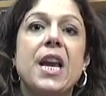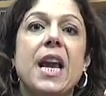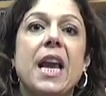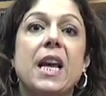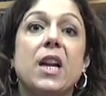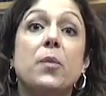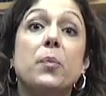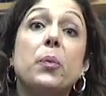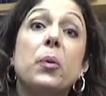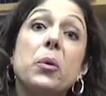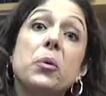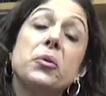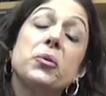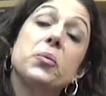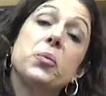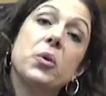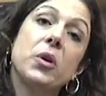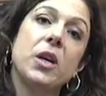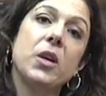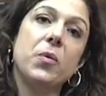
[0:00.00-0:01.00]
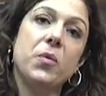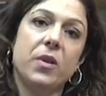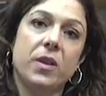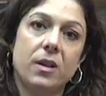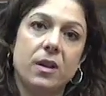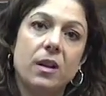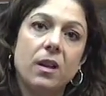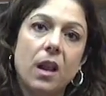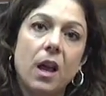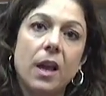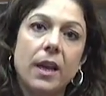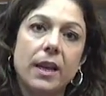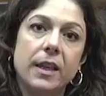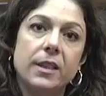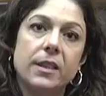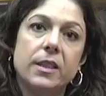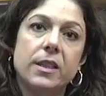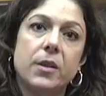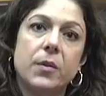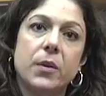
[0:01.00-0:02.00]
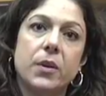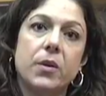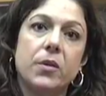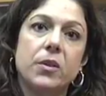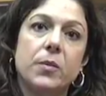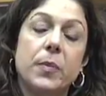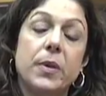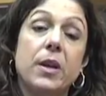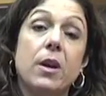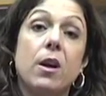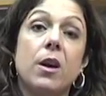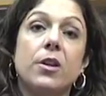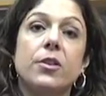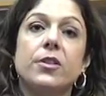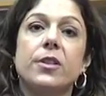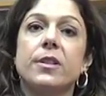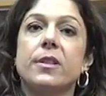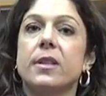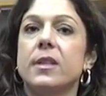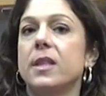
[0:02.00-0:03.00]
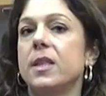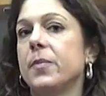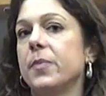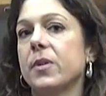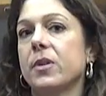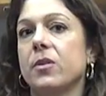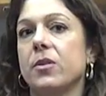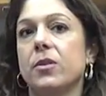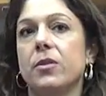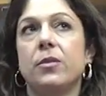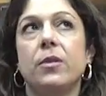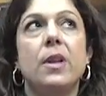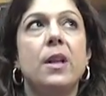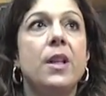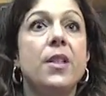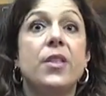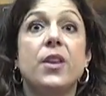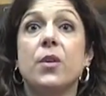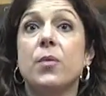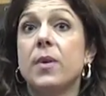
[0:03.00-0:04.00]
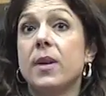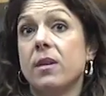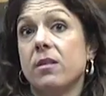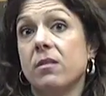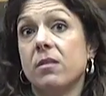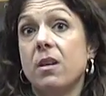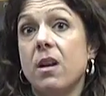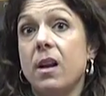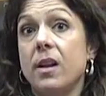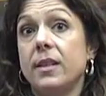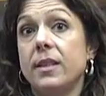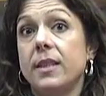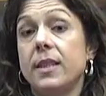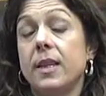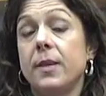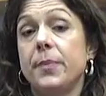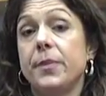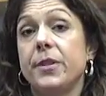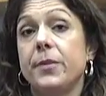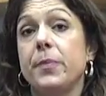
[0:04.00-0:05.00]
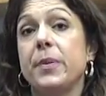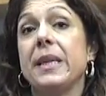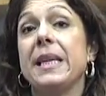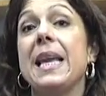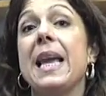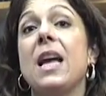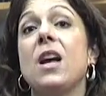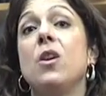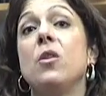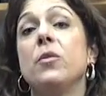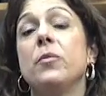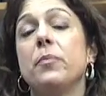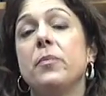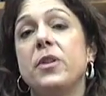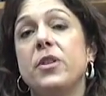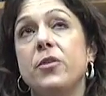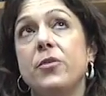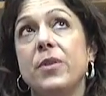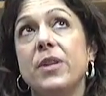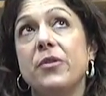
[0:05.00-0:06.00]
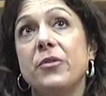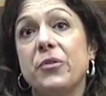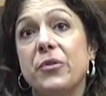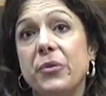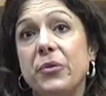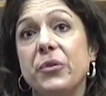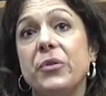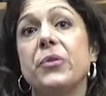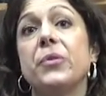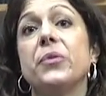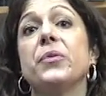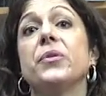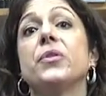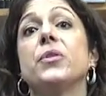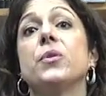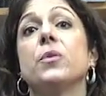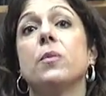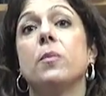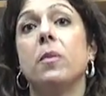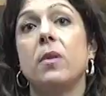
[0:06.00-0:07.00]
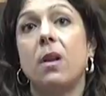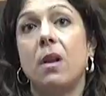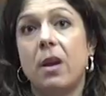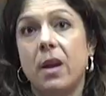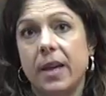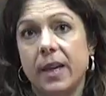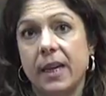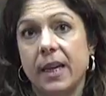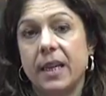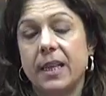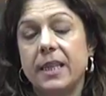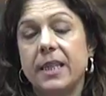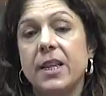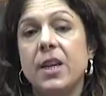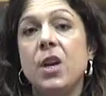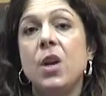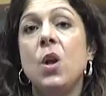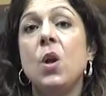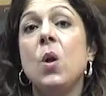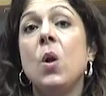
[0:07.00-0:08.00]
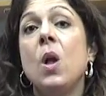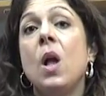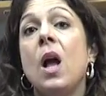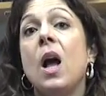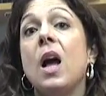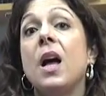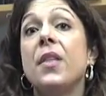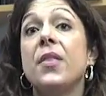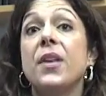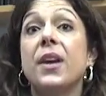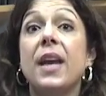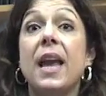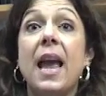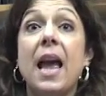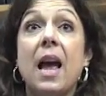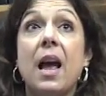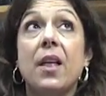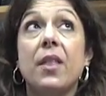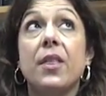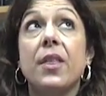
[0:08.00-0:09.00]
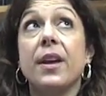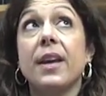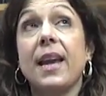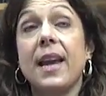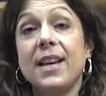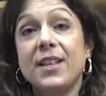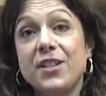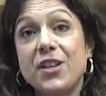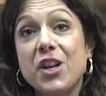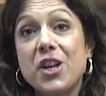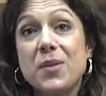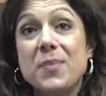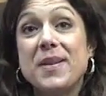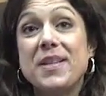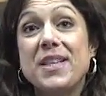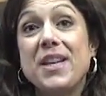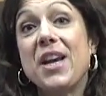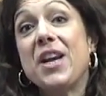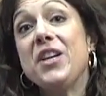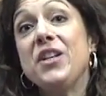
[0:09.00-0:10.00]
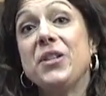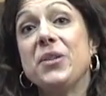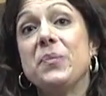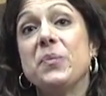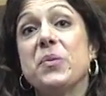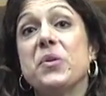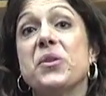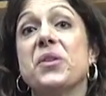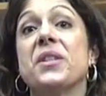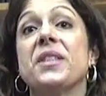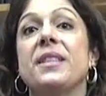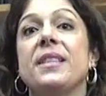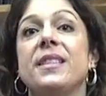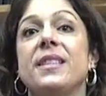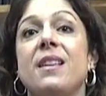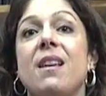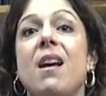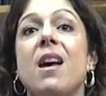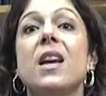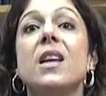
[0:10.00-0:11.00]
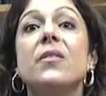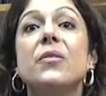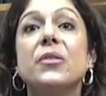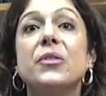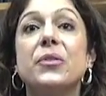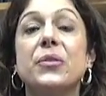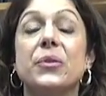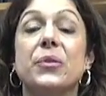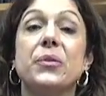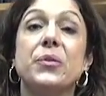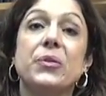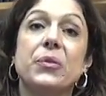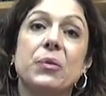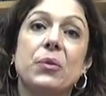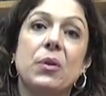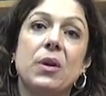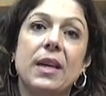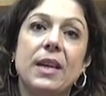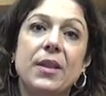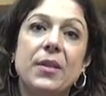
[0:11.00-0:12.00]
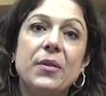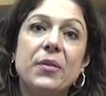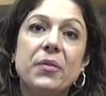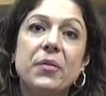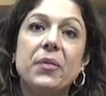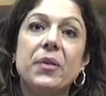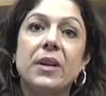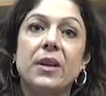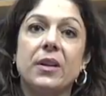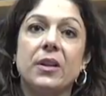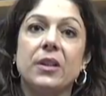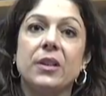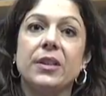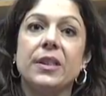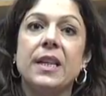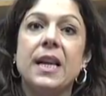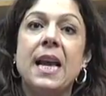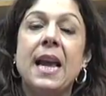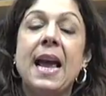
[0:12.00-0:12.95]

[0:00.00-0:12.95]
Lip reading: and approach working with clients. So it goes beyond just the typical theoretical concepts, big help to introduce students to applying it. The case documentation book is designed for students who are in the field,